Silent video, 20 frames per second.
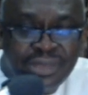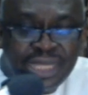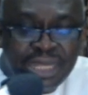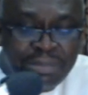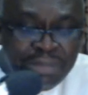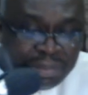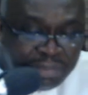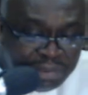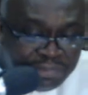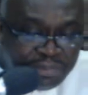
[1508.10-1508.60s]

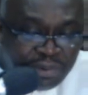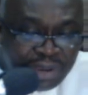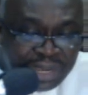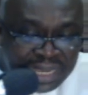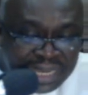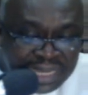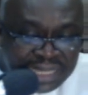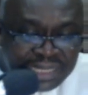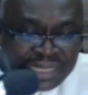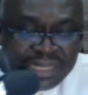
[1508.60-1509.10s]
maybe for
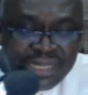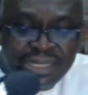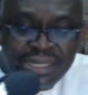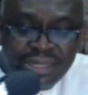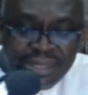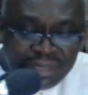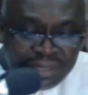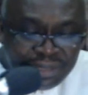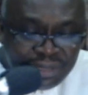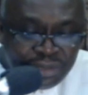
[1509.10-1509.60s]
it
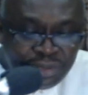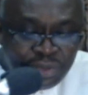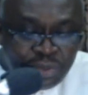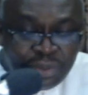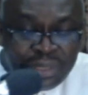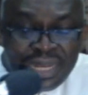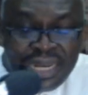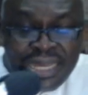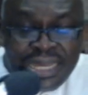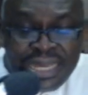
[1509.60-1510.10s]
to
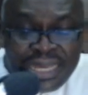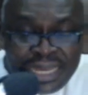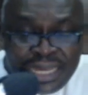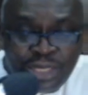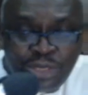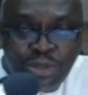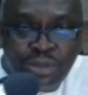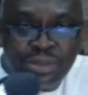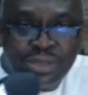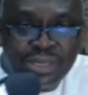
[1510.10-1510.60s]
really eat
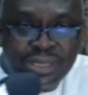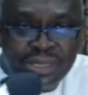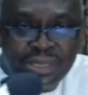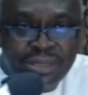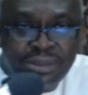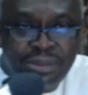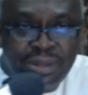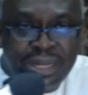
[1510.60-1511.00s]
us.